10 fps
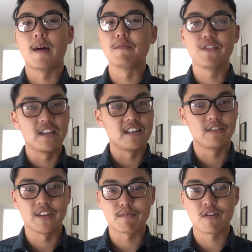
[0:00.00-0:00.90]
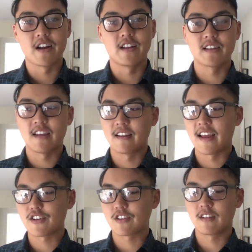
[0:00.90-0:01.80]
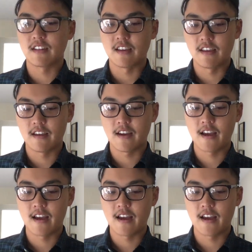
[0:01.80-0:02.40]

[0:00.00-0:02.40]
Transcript: move the needle on the product, and actually,